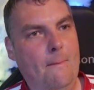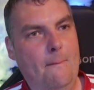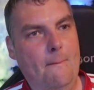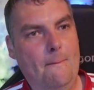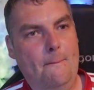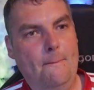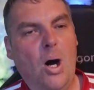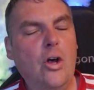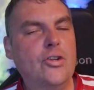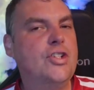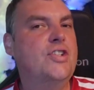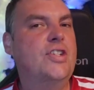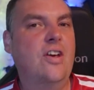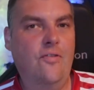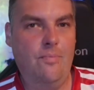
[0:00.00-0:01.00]

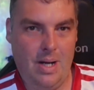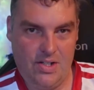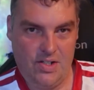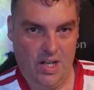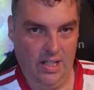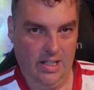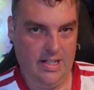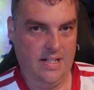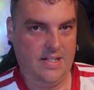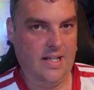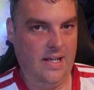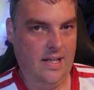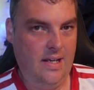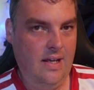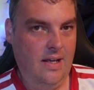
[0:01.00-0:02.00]
positive
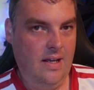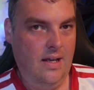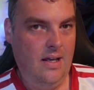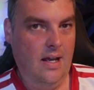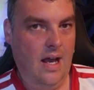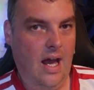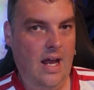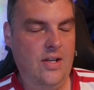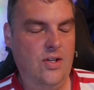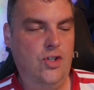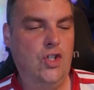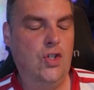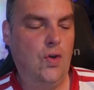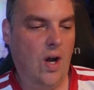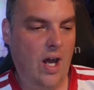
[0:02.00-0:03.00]
masculinity and
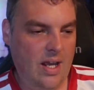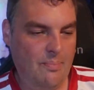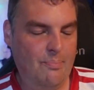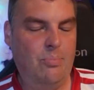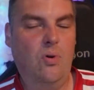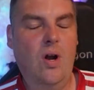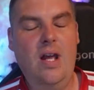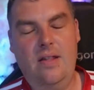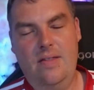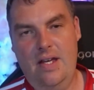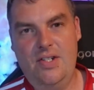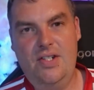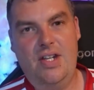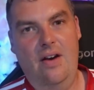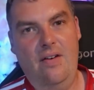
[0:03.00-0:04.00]
try and break that
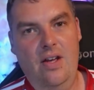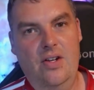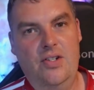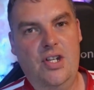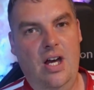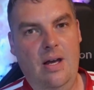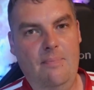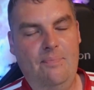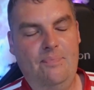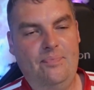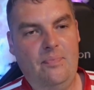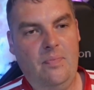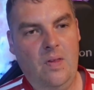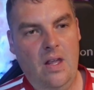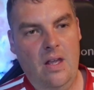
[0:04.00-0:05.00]
stereotype.
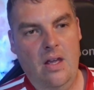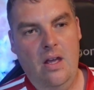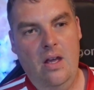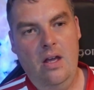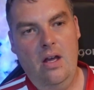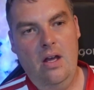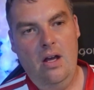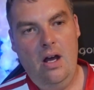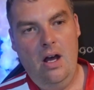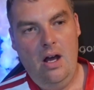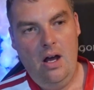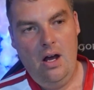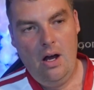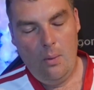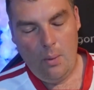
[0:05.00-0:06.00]
I
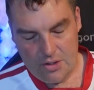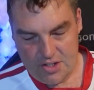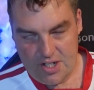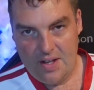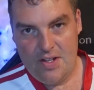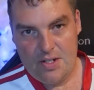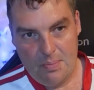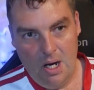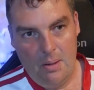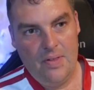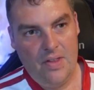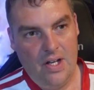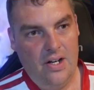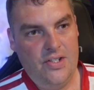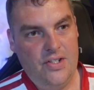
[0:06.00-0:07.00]
want to take this moment,
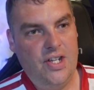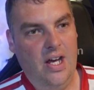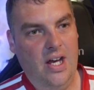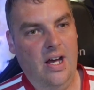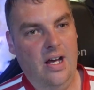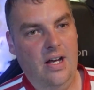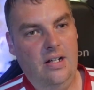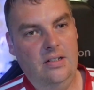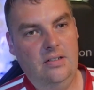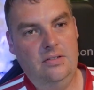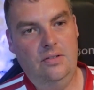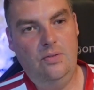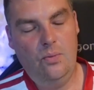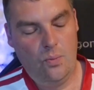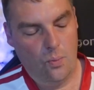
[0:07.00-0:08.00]
though, to
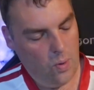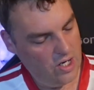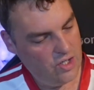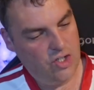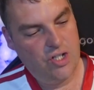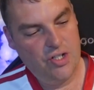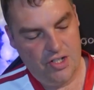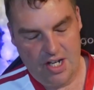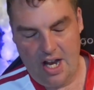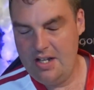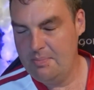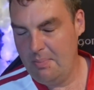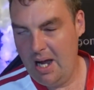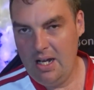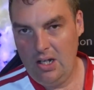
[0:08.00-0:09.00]
wish and
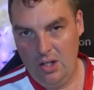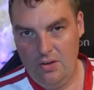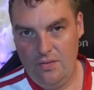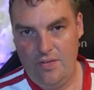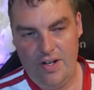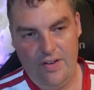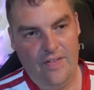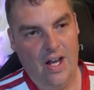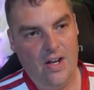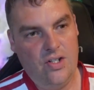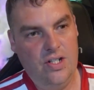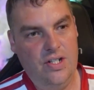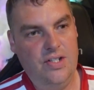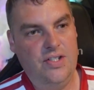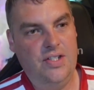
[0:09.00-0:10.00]
send my love and
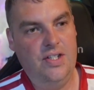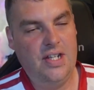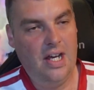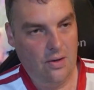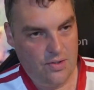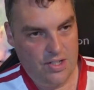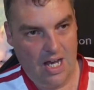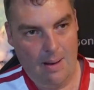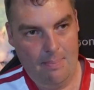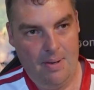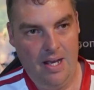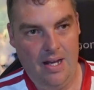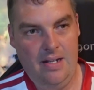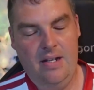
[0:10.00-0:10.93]
affections to Dale Tappin,